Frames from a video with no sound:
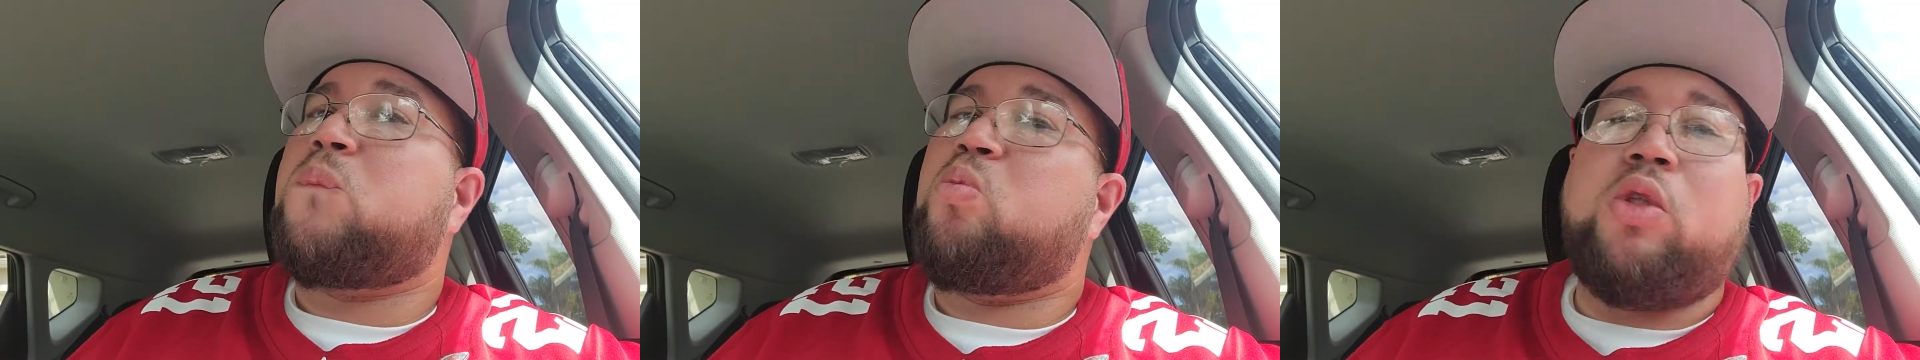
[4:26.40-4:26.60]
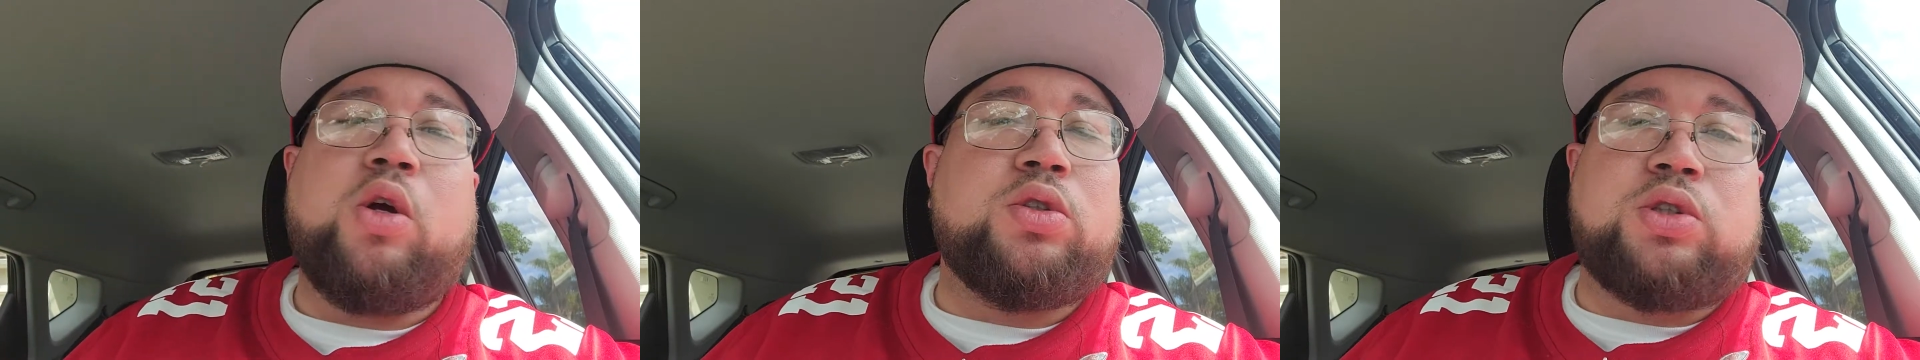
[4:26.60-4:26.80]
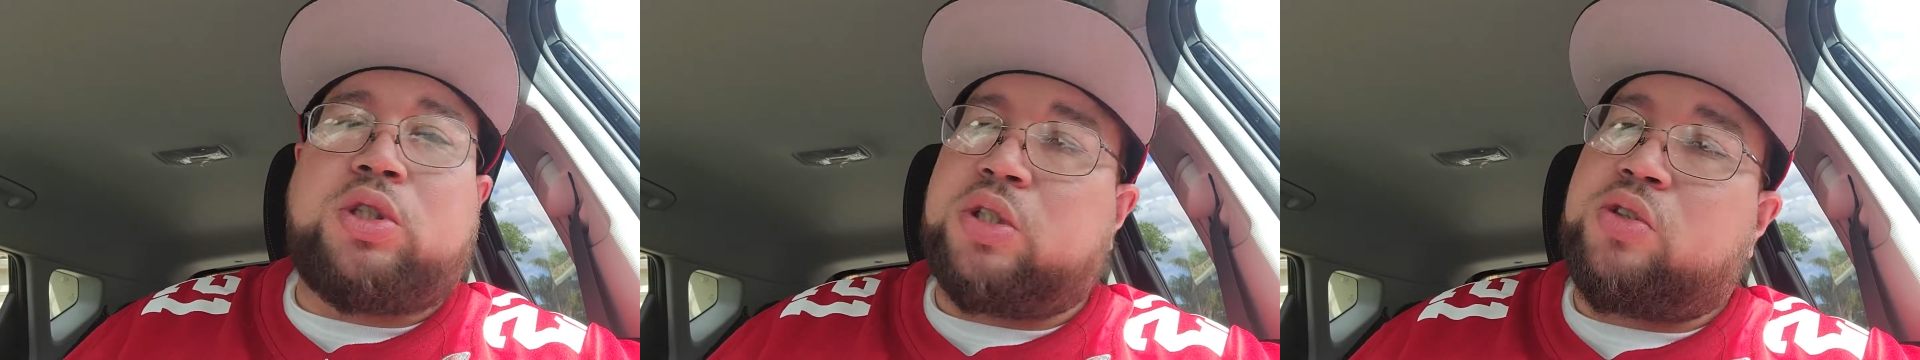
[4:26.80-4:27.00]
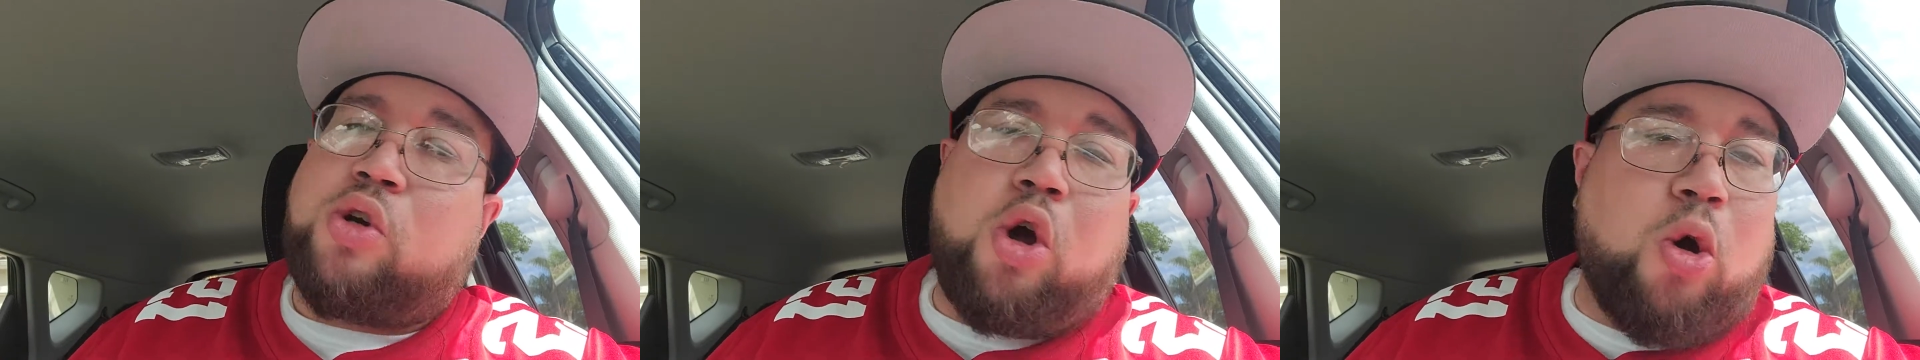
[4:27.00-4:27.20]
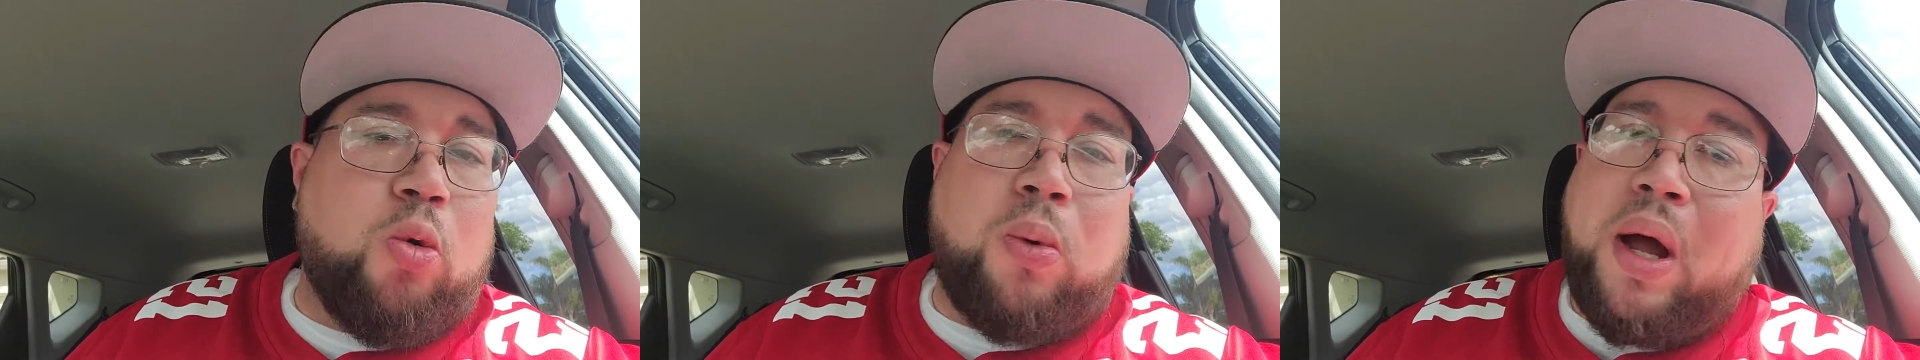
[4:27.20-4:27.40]
there's just
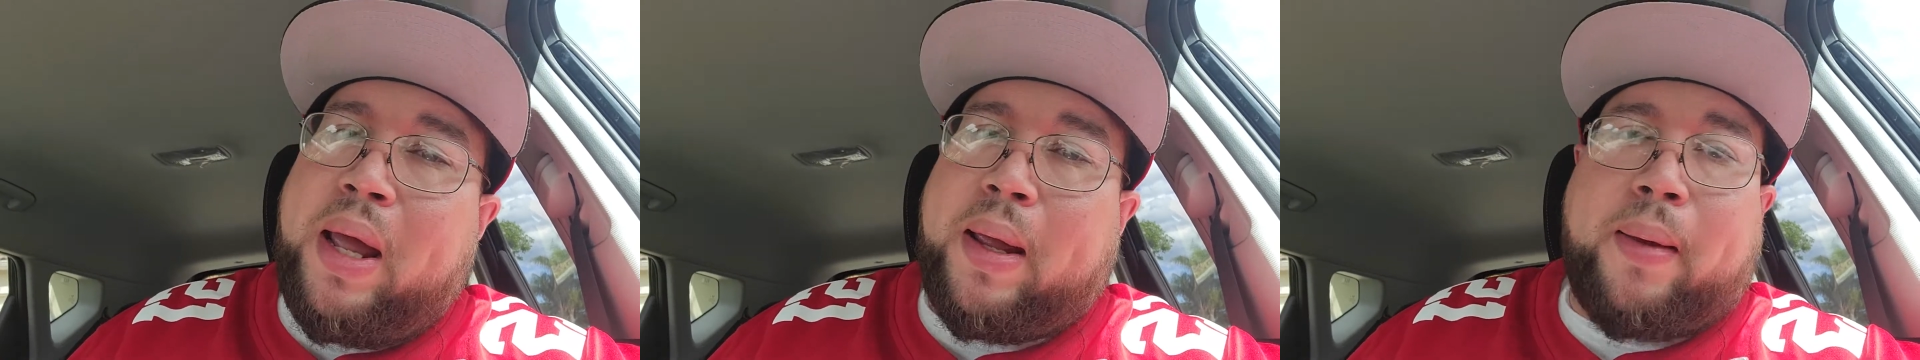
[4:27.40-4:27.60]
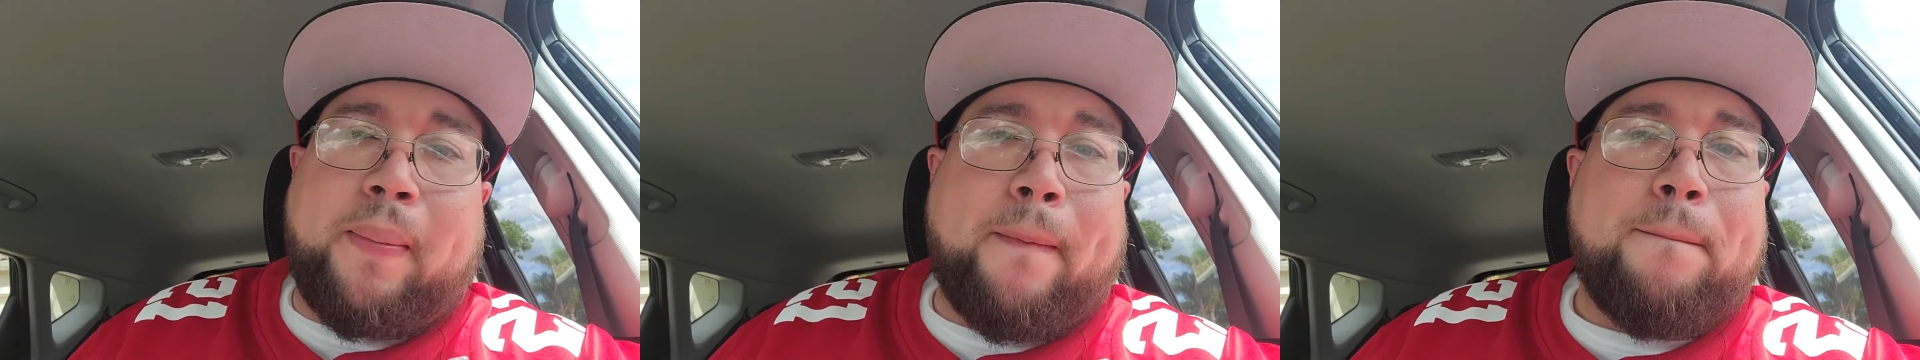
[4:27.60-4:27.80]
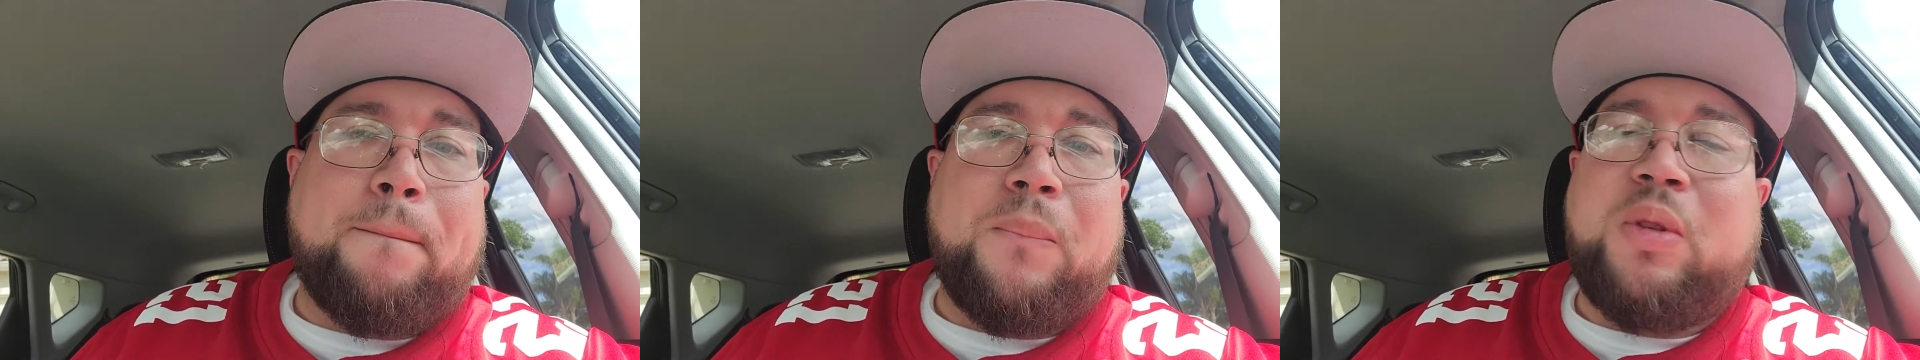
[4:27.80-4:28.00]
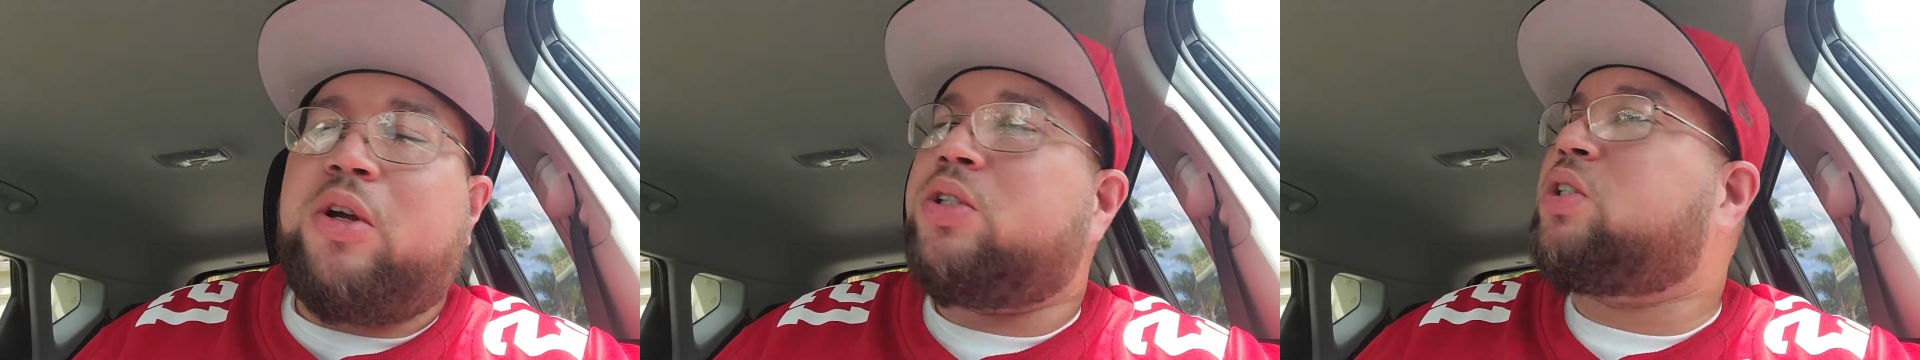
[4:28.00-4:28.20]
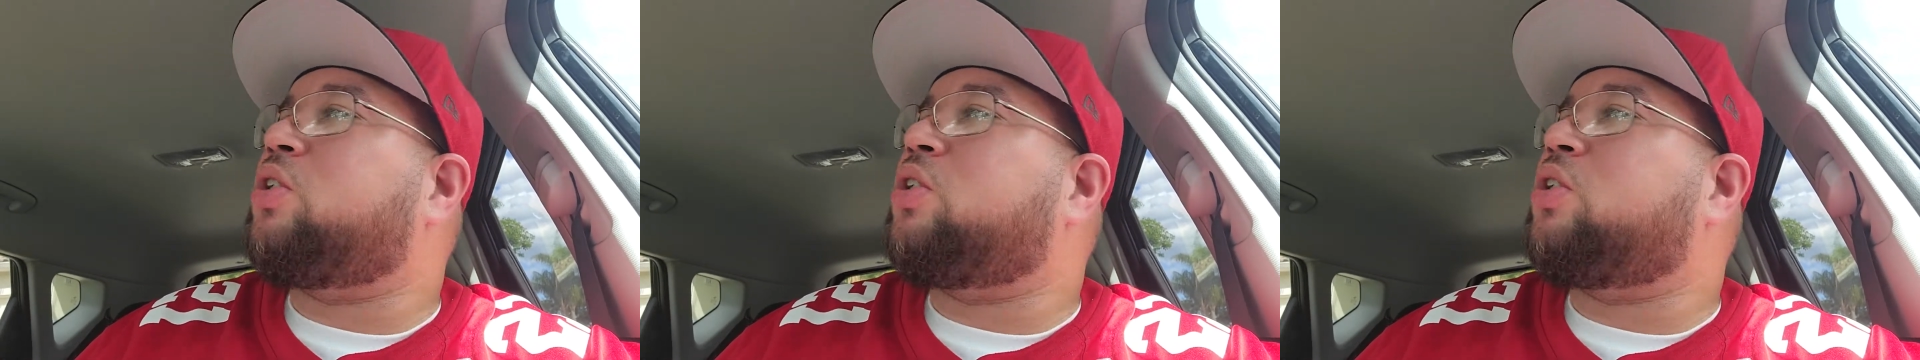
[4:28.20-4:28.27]
no way. There's